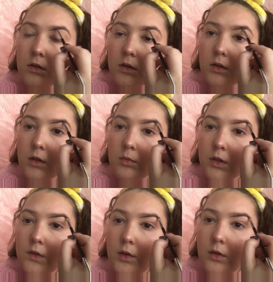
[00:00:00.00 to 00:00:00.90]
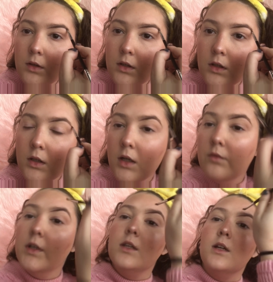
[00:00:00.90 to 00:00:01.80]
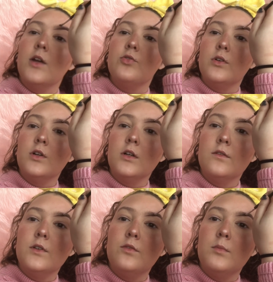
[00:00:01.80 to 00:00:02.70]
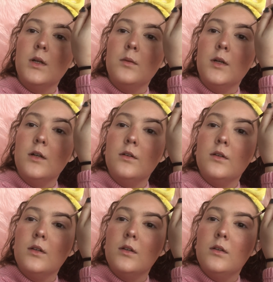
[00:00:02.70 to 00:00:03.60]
Like I'm just following like kind of like the natural curves of my eyebrows.